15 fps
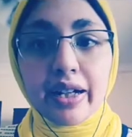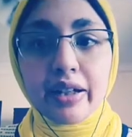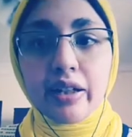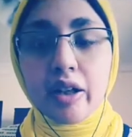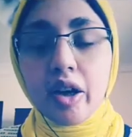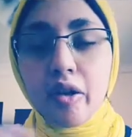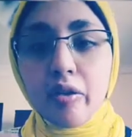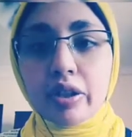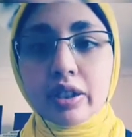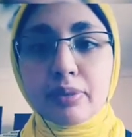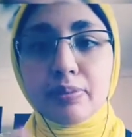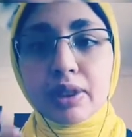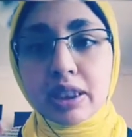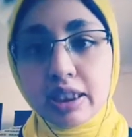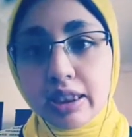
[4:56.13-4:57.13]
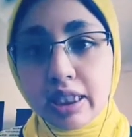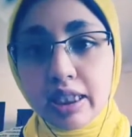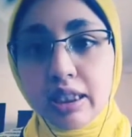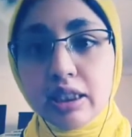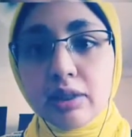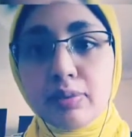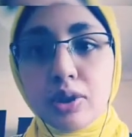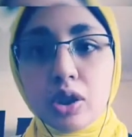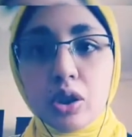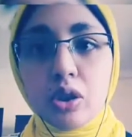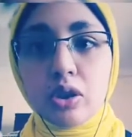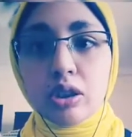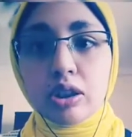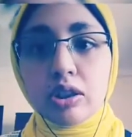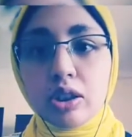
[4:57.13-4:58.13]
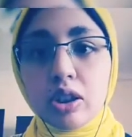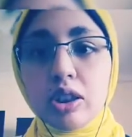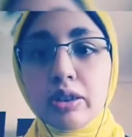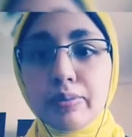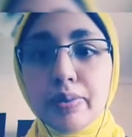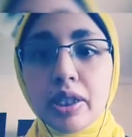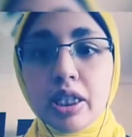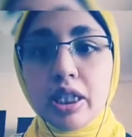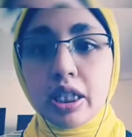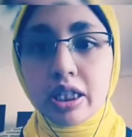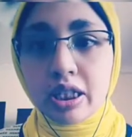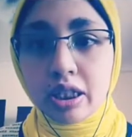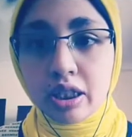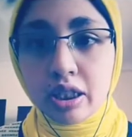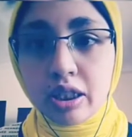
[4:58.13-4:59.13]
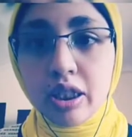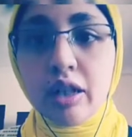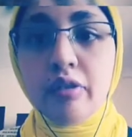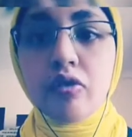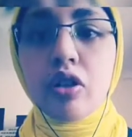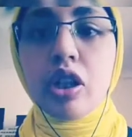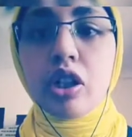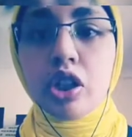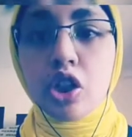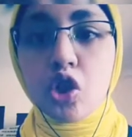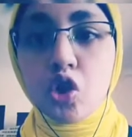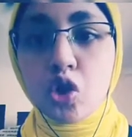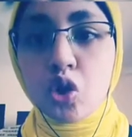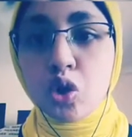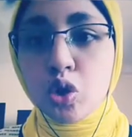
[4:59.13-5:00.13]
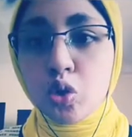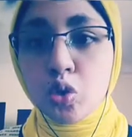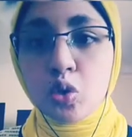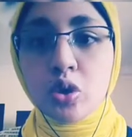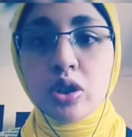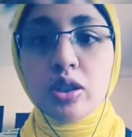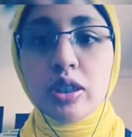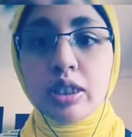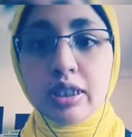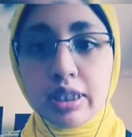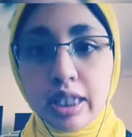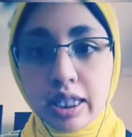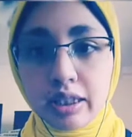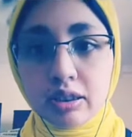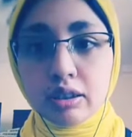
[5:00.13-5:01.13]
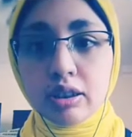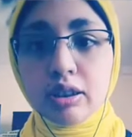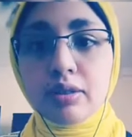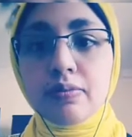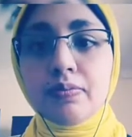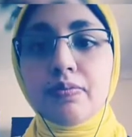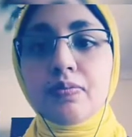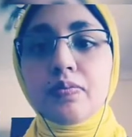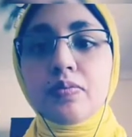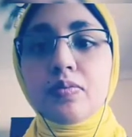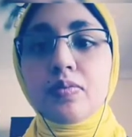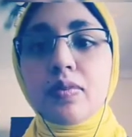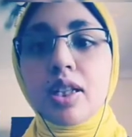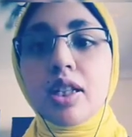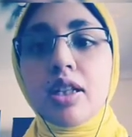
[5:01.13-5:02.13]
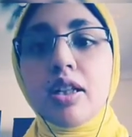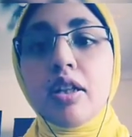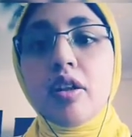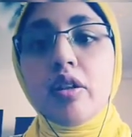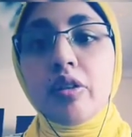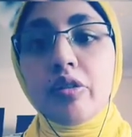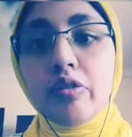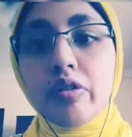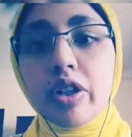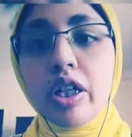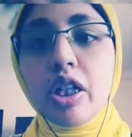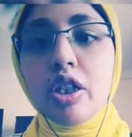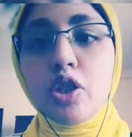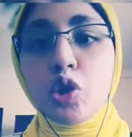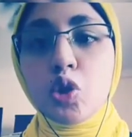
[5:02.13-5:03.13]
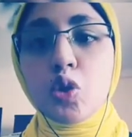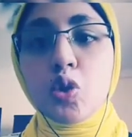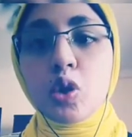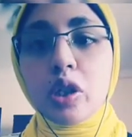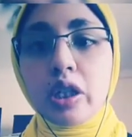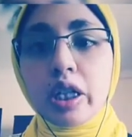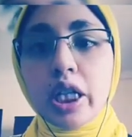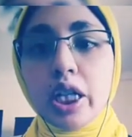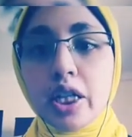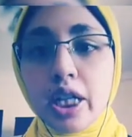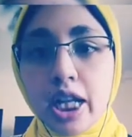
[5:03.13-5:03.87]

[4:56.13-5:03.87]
careless mistakes because not paying enough attention to the details, fail to carry